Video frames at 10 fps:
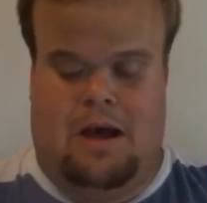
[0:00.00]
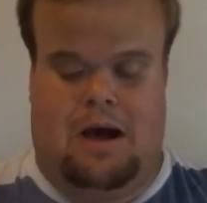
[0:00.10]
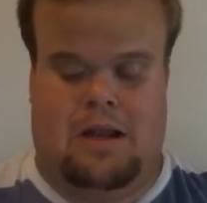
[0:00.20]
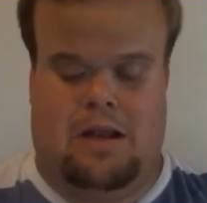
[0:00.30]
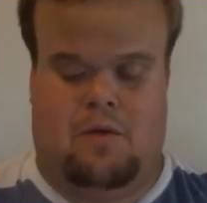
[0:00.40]

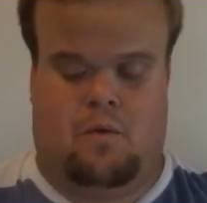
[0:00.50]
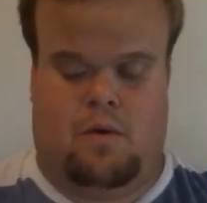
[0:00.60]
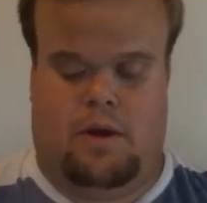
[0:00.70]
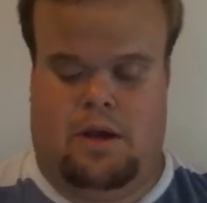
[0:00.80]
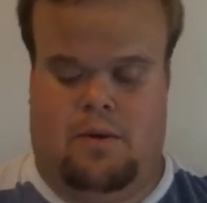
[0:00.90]
Highlanders
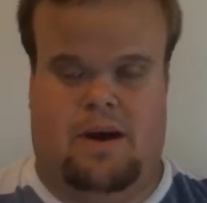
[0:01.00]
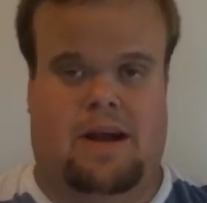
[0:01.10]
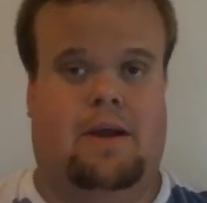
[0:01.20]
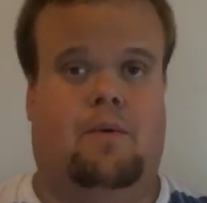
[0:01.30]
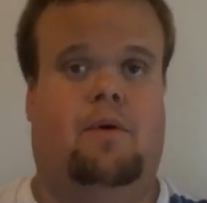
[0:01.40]
walking
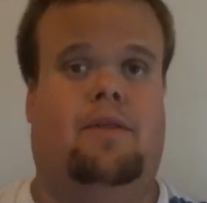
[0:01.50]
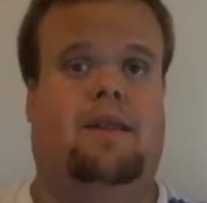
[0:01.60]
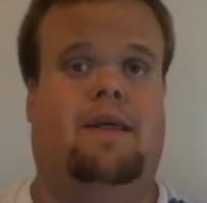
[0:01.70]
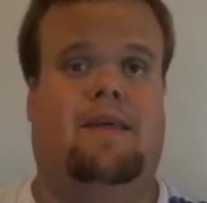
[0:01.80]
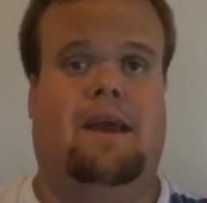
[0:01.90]
away with
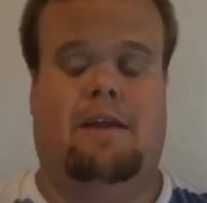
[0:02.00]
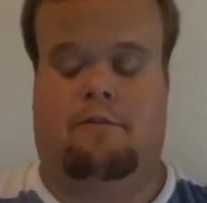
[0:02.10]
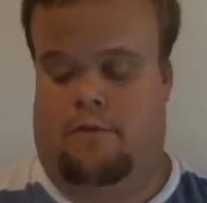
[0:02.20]
it at the end,